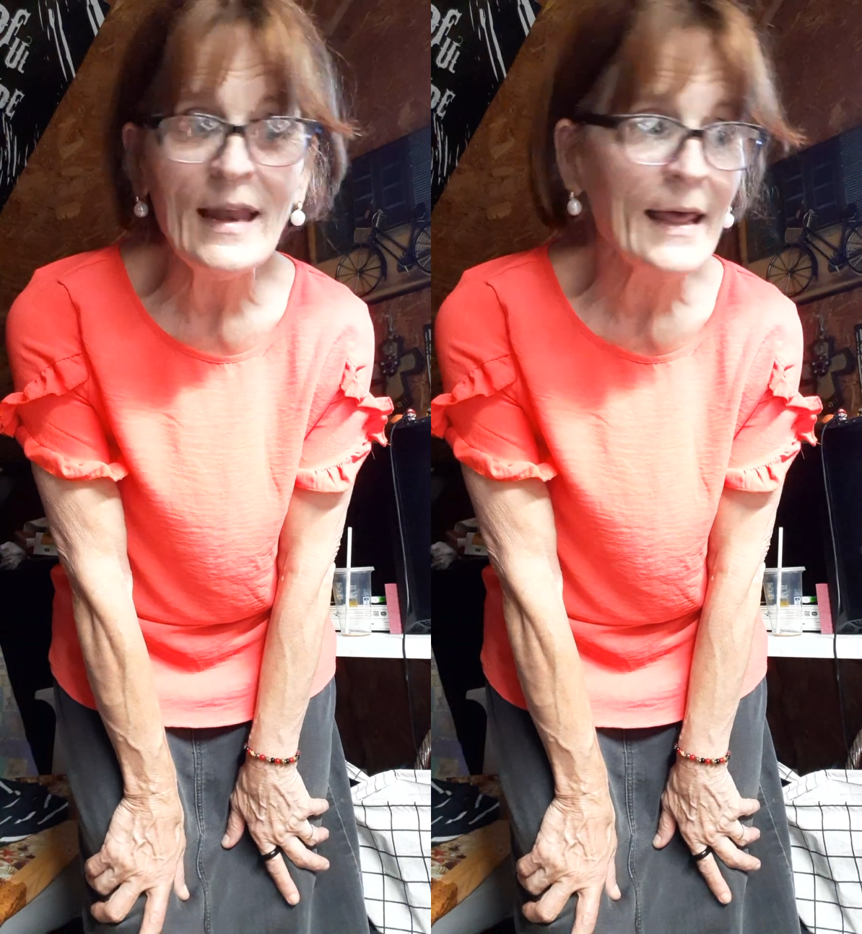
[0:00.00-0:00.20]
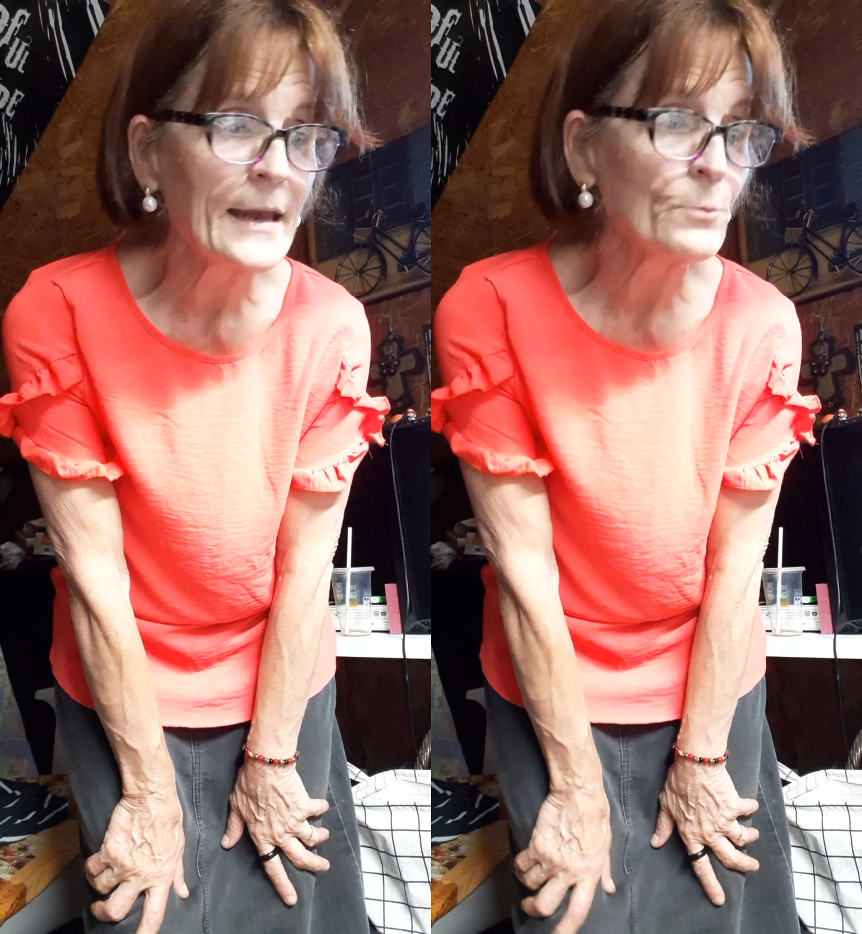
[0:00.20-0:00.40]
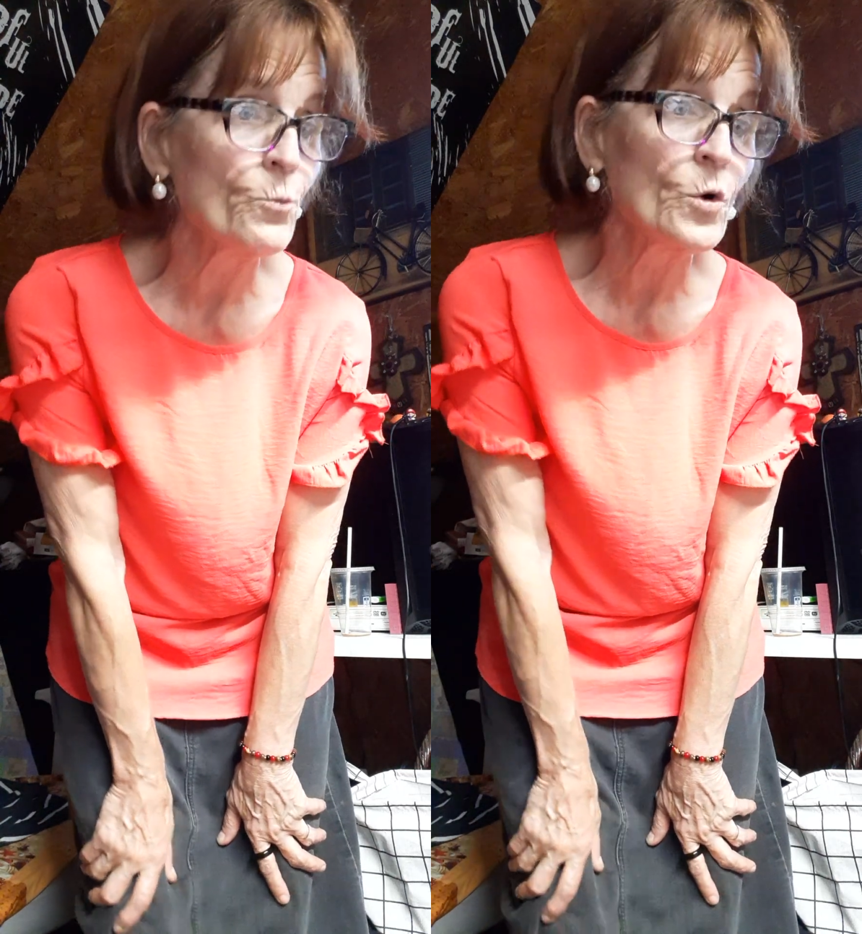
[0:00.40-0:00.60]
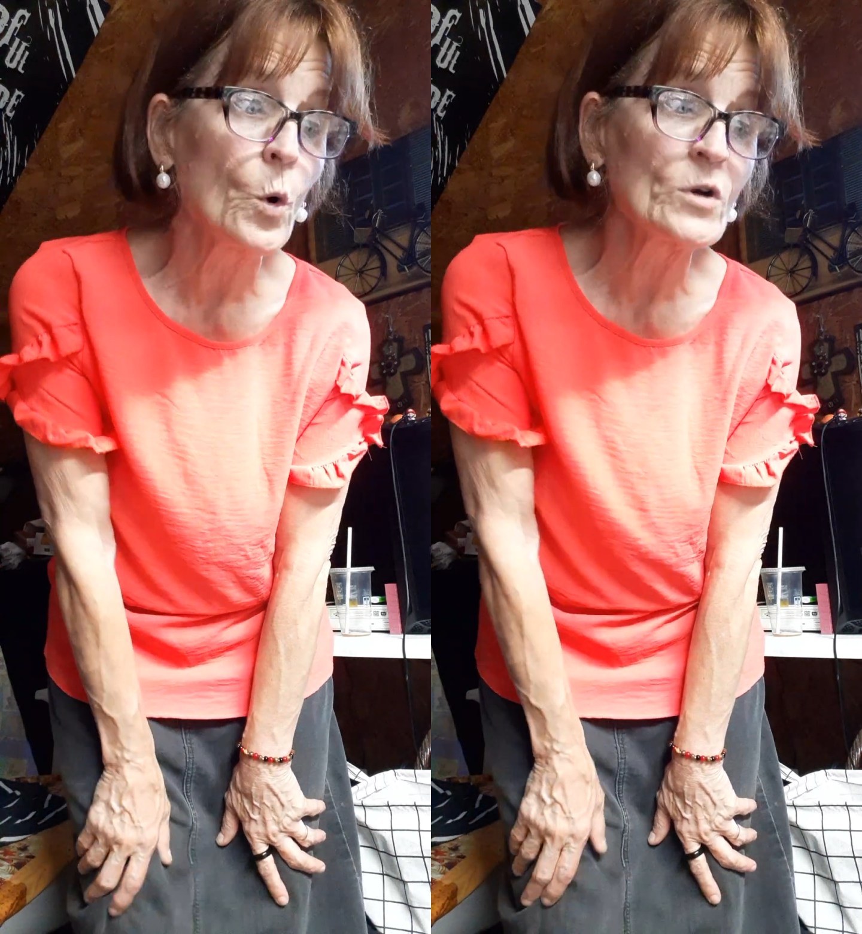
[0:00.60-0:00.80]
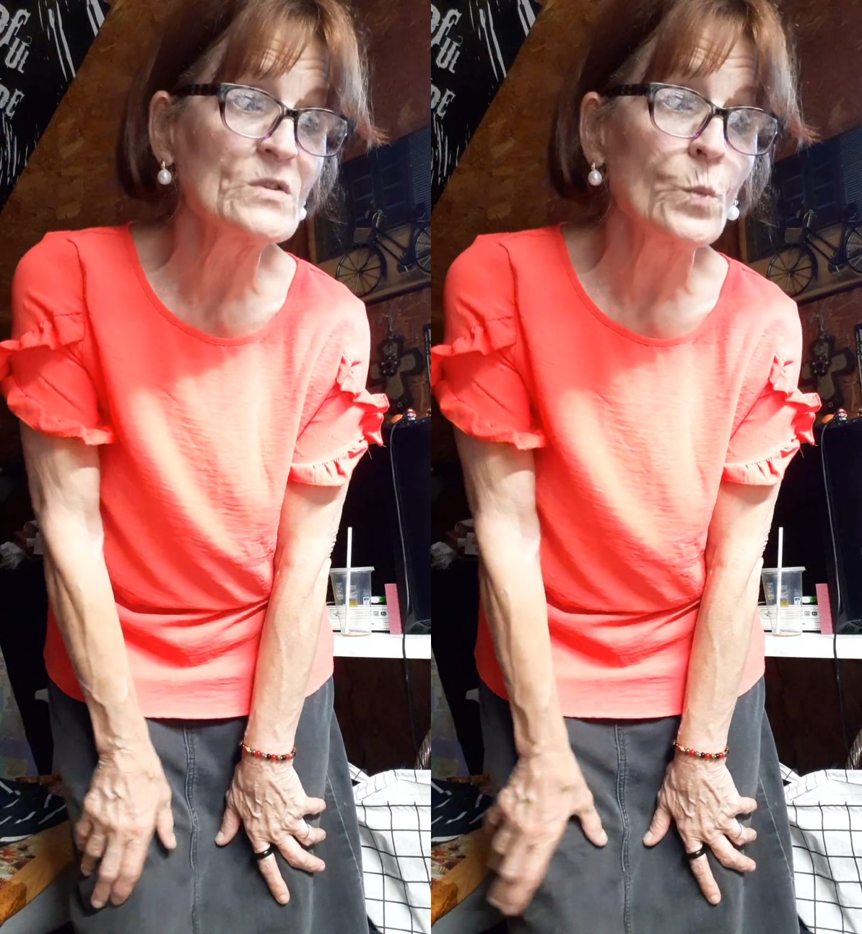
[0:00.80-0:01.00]
And, of
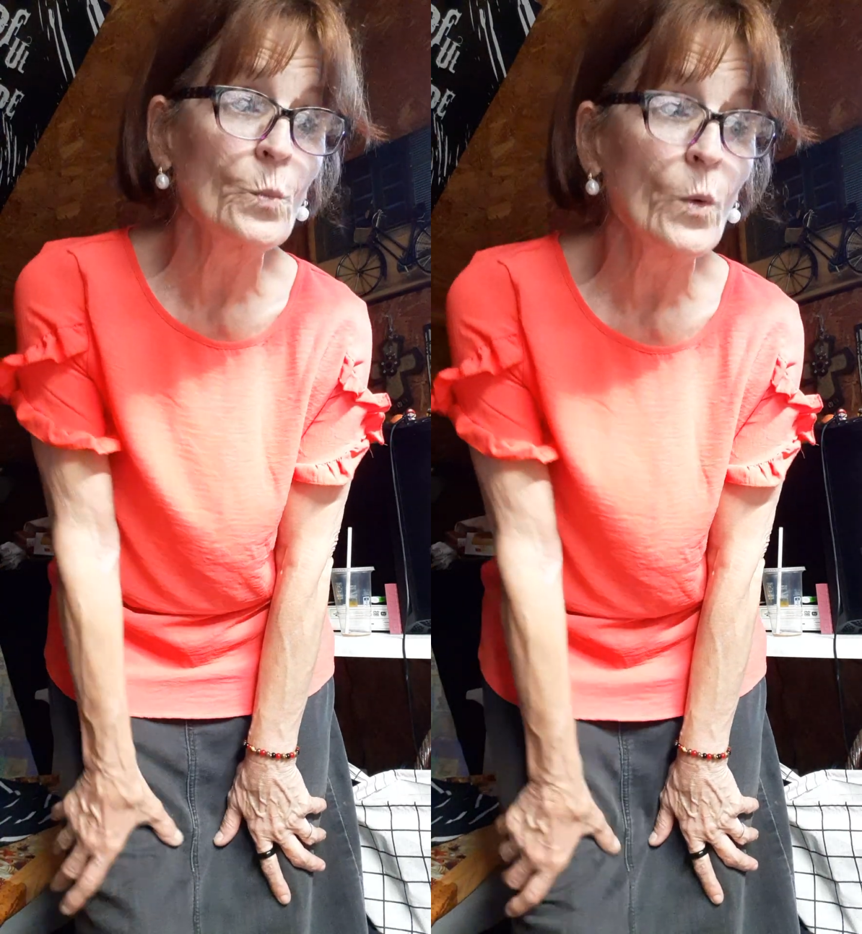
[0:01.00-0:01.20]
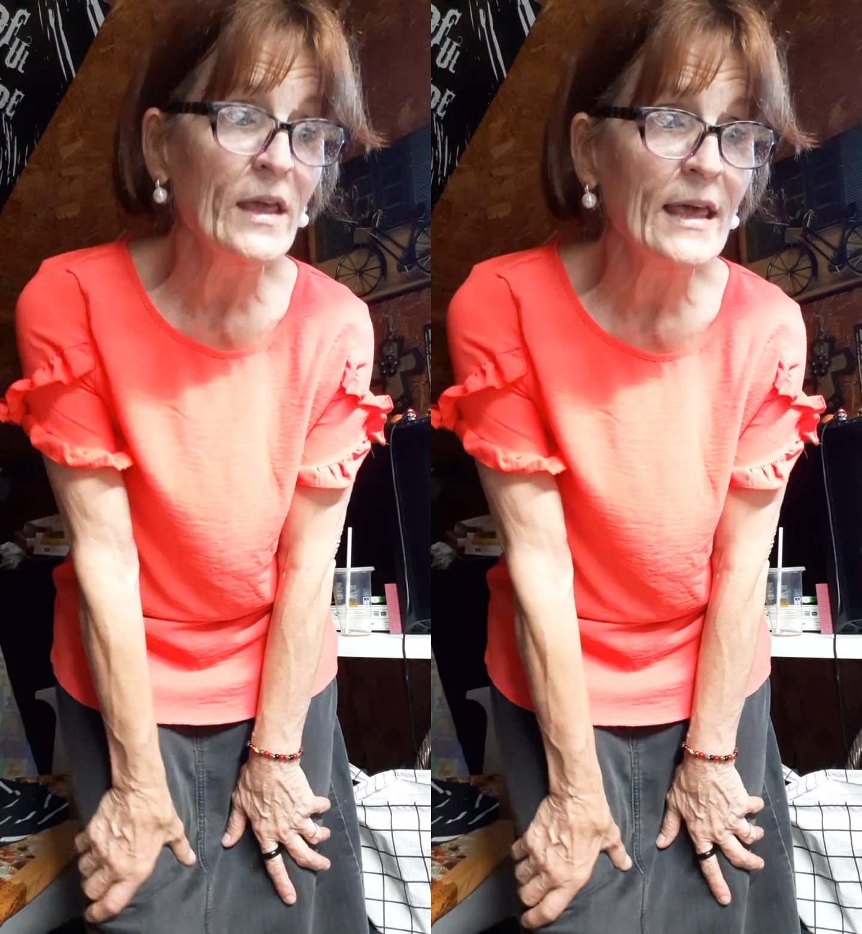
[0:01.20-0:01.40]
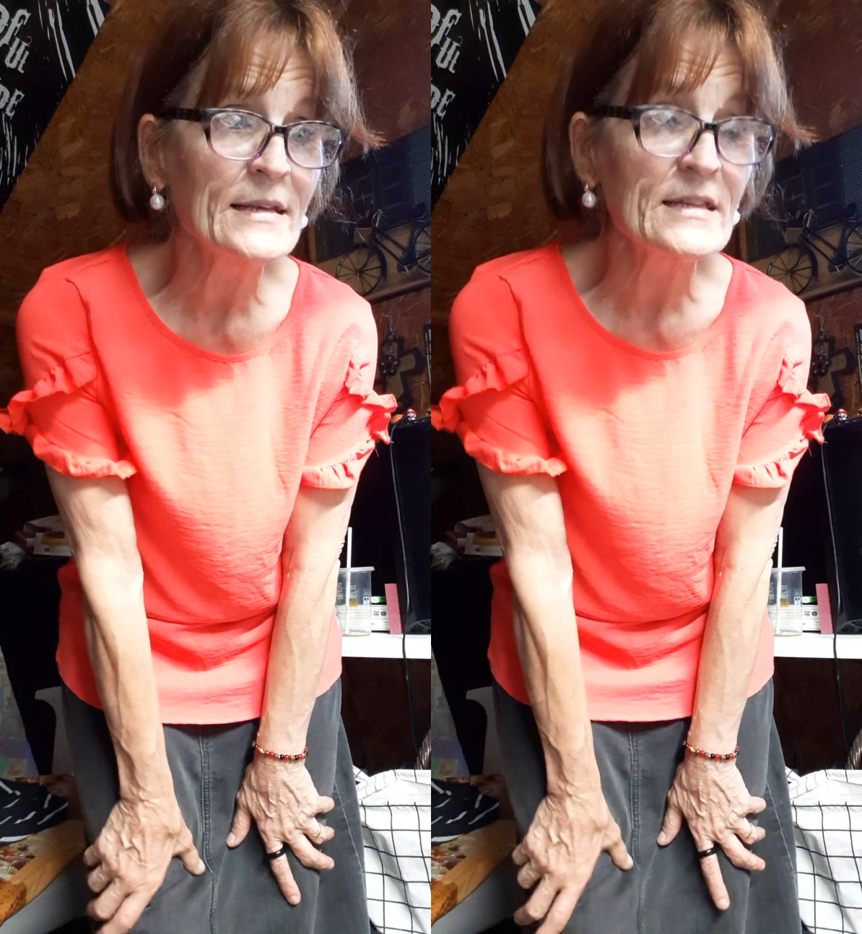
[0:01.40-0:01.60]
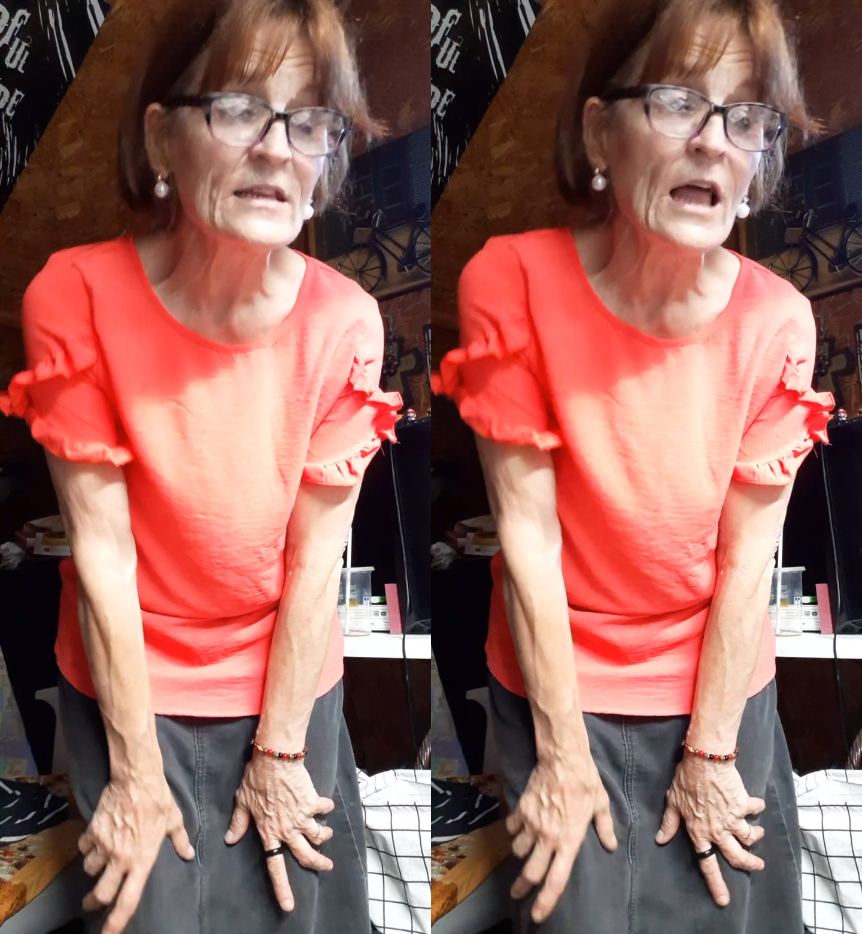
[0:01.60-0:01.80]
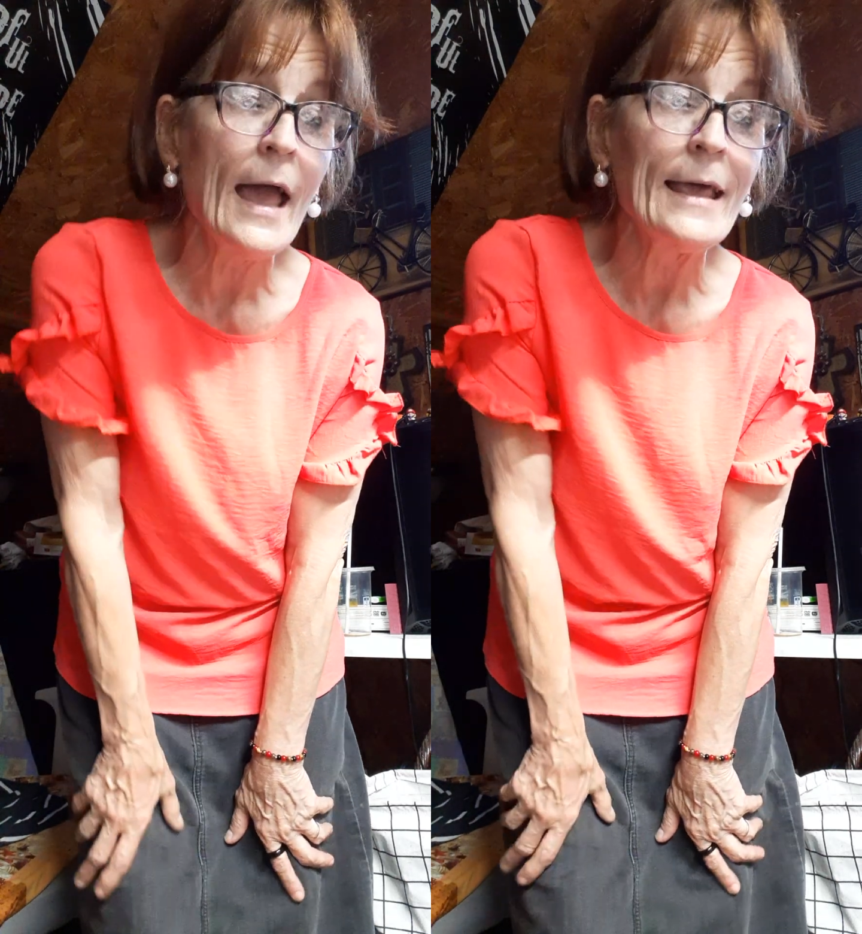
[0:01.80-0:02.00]
course, when we get to
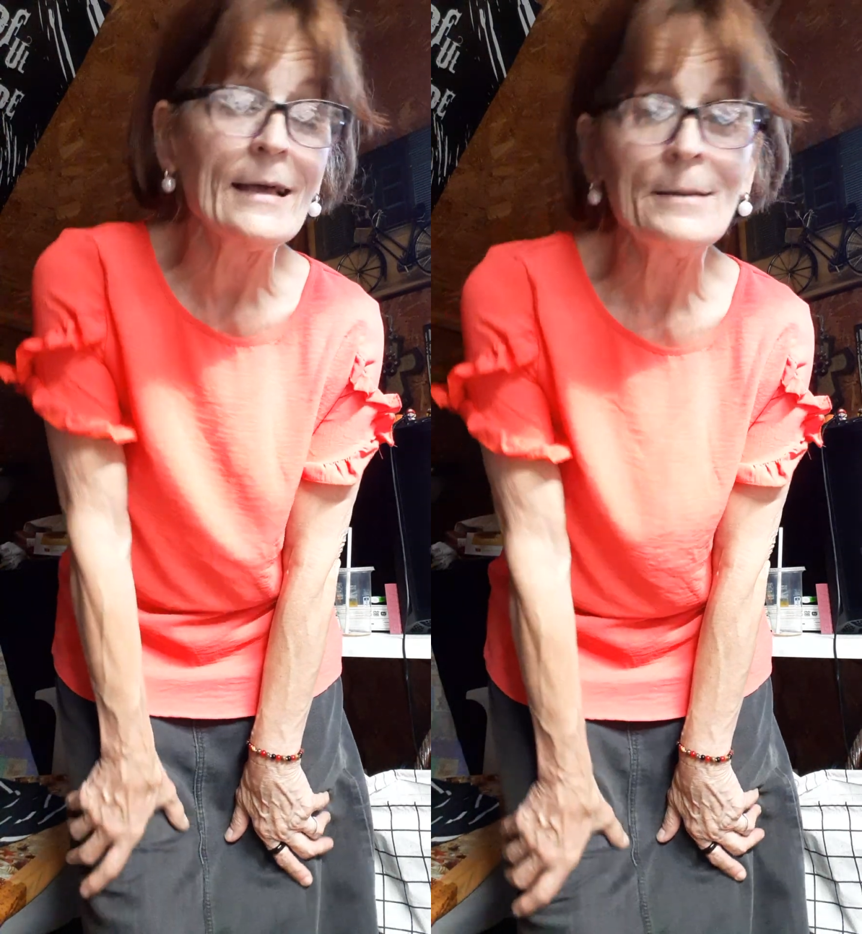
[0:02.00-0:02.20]
like